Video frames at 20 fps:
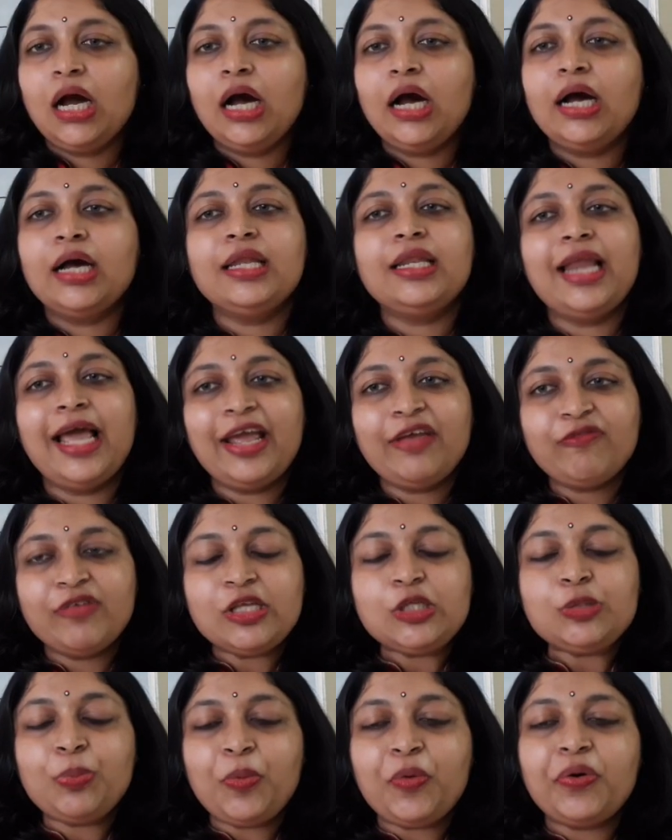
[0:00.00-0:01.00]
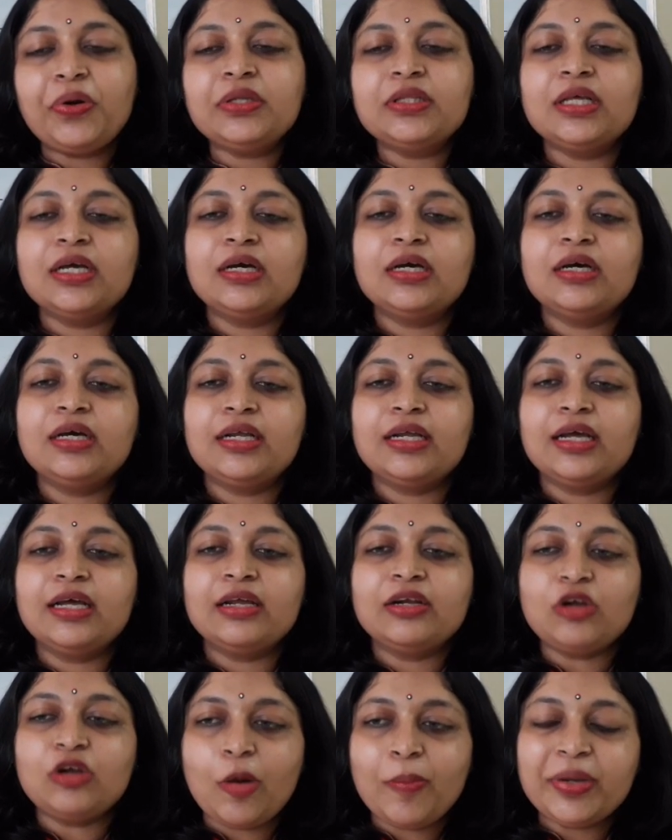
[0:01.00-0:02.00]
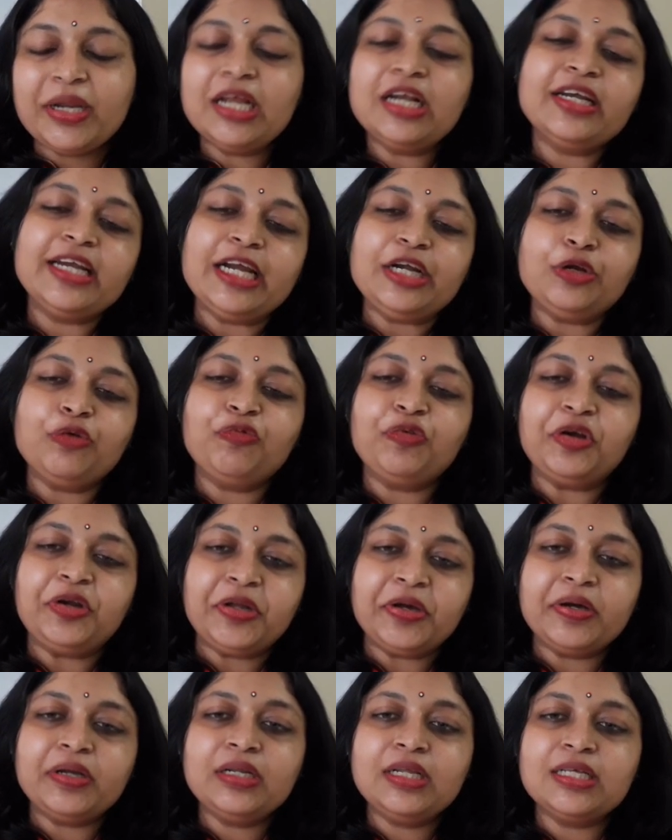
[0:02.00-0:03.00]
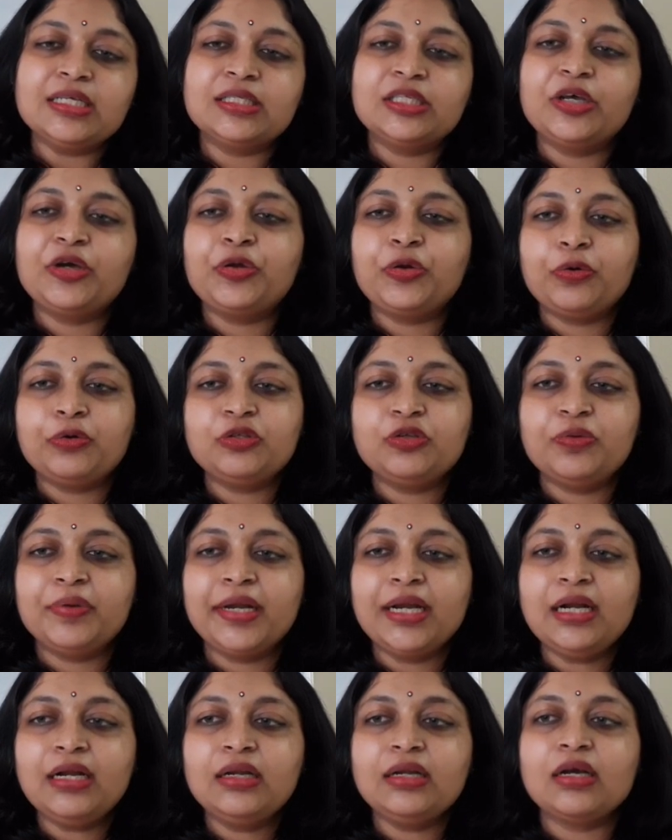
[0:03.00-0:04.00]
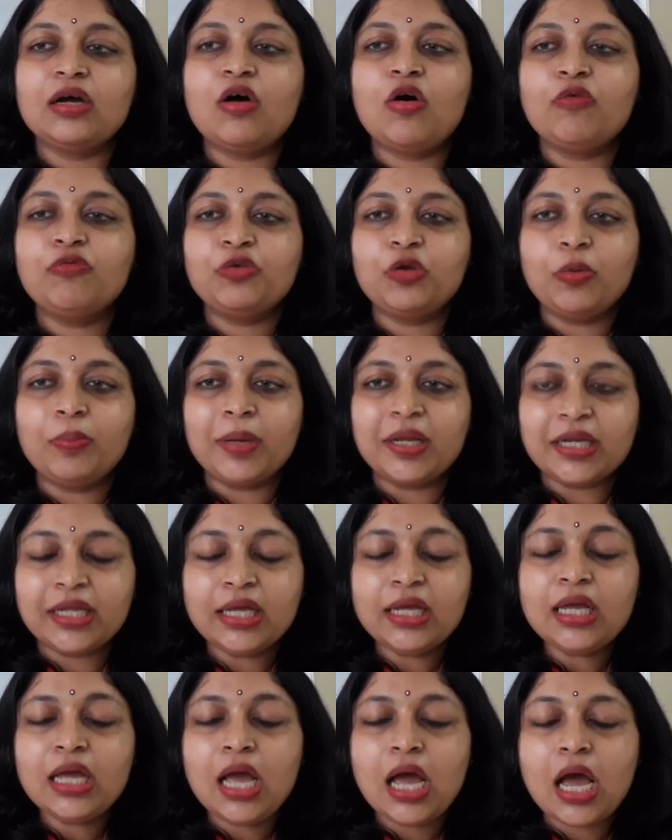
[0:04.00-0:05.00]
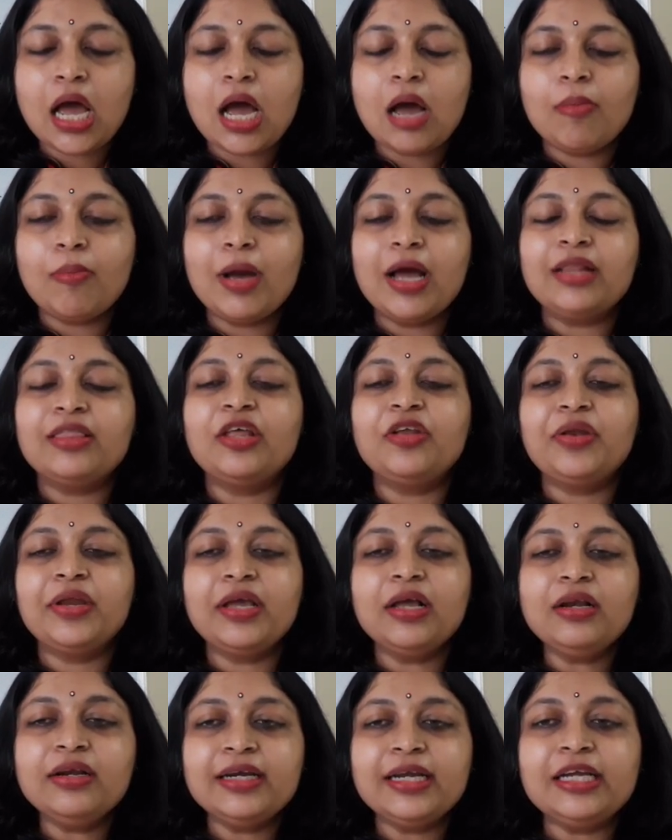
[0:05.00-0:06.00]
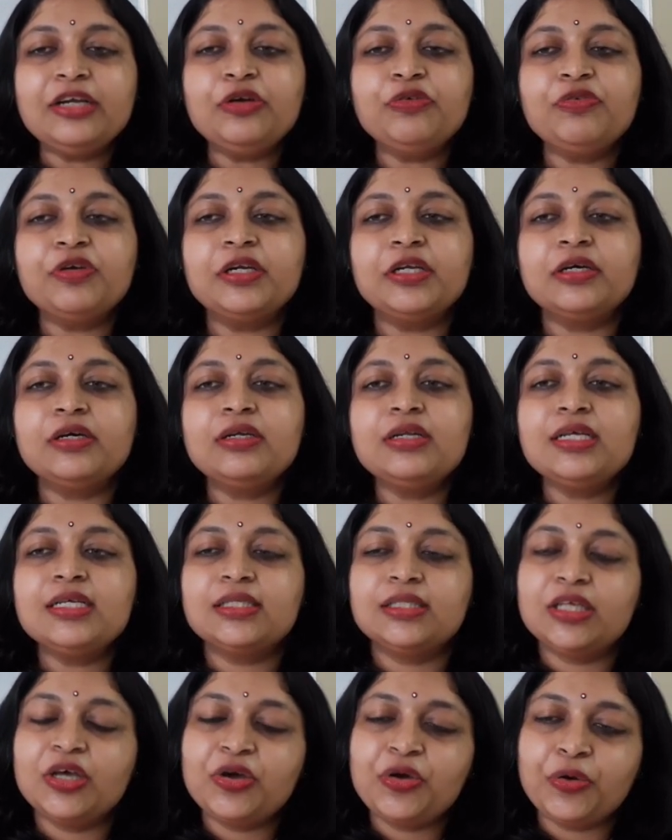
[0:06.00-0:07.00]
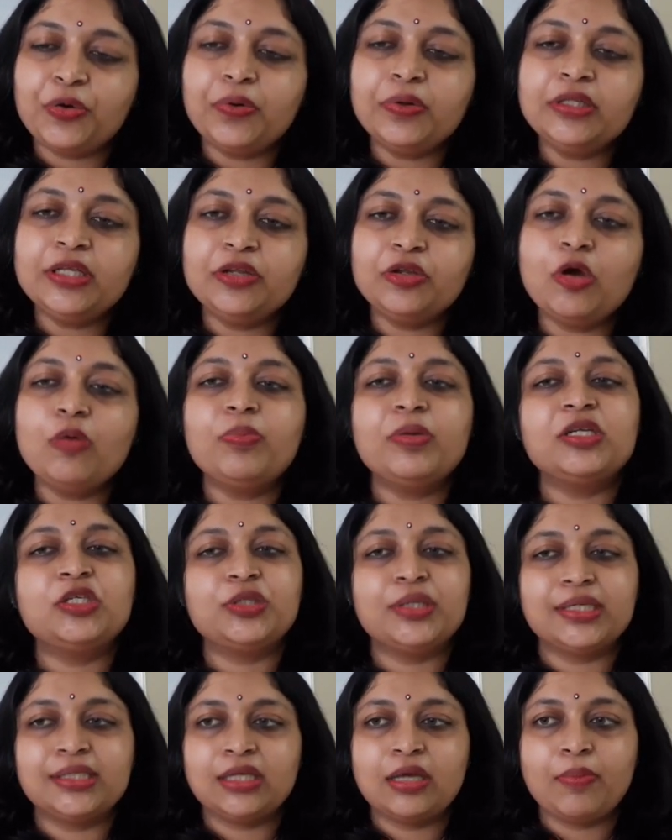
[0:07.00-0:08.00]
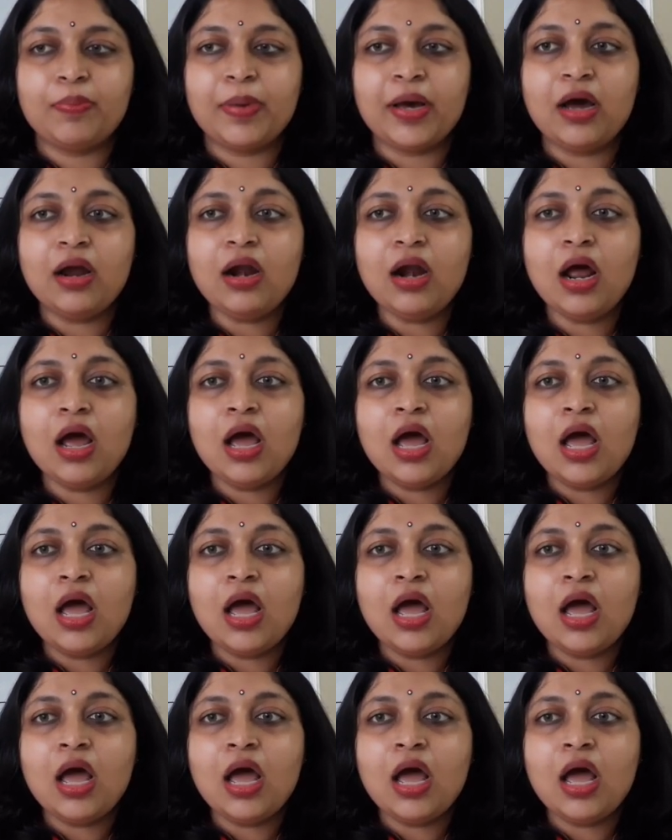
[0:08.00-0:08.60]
Like we spoke, the nominal rate of return is the growth rate of your money, and the real rate of return is the growth in your purchasing power.